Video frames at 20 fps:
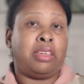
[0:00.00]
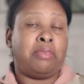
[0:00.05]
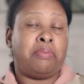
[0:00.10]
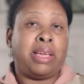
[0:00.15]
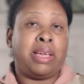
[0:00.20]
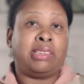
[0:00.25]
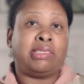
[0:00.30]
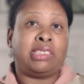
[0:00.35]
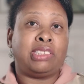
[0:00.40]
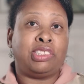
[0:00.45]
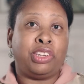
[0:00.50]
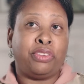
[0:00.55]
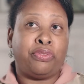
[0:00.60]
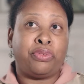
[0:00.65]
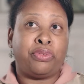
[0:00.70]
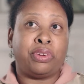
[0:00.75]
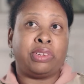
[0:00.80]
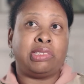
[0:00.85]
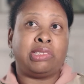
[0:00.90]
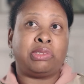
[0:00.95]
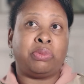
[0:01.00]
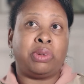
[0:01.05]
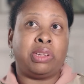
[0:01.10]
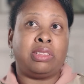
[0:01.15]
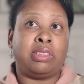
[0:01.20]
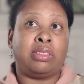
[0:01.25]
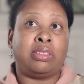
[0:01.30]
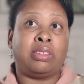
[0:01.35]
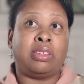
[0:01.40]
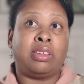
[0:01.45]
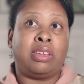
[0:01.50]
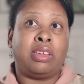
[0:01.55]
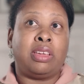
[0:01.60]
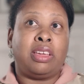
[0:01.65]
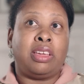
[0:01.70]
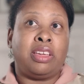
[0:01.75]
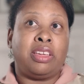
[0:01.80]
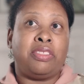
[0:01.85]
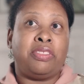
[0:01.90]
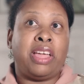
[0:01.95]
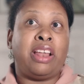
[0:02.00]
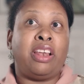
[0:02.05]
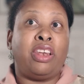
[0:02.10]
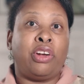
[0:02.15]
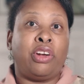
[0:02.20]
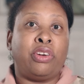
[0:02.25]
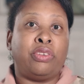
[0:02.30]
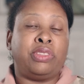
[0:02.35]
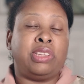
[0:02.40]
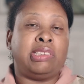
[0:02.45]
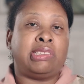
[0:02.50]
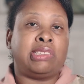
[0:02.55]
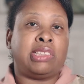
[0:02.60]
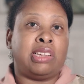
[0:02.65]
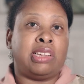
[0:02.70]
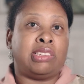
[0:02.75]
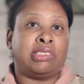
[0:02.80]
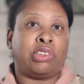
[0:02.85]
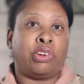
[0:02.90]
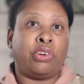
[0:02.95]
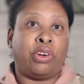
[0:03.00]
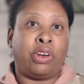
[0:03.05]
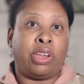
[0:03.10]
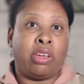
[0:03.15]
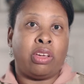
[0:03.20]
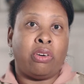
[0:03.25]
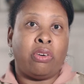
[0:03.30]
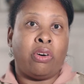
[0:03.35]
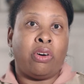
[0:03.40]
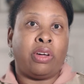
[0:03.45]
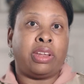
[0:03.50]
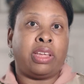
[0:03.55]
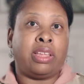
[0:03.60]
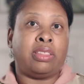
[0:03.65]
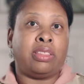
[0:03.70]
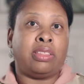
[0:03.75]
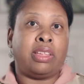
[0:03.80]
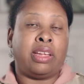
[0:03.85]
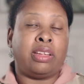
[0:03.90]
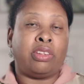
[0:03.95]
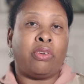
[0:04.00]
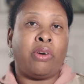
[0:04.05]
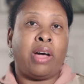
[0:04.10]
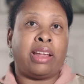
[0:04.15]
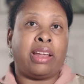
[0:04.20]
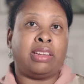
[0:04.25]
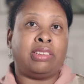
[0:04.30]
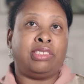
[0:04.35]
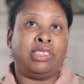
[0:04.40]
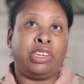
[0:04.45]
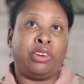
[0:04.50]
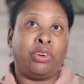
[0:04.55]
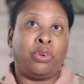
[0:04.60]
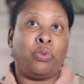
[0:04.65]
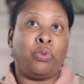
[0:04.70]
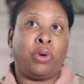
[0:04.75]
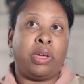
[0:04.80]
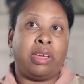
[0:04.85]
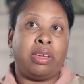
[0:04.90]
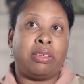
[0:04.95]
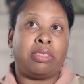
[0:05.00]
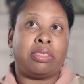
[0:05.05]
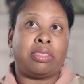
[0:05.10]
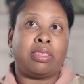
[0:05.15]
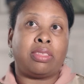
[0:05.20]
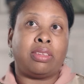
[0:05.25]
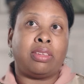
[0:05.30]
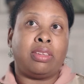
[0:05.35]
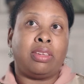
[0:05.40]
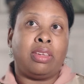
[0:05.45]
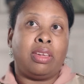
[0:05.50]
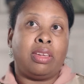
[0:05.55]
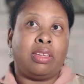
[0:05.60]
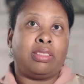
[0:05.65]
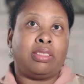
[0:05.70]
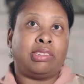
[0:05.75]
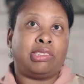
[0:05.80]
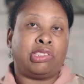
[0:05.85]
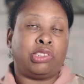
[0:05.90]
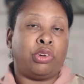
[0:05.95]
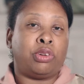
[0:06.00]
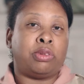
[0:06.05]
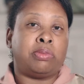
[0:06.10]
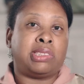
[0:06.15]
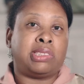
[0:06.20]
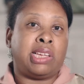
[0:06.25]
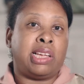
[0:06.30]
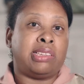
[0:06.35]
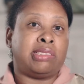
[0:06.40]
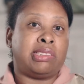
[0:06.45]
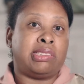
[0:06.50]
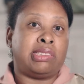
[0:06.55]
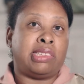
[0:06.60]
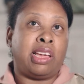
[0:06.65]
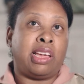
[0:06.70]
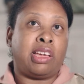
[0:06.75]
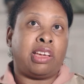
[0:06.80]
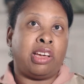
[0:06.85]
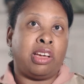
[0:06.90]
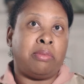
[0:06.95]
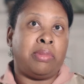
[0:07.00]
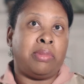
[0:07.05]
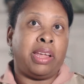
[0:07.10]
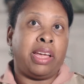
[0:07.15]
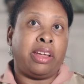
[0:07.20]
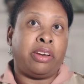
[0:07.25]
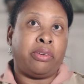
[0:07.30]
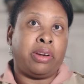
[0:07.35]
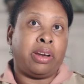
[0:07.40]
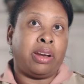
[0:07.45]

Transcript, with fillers: it makes a difference when they learn these things early on and they know how to deal with the circumstances that come later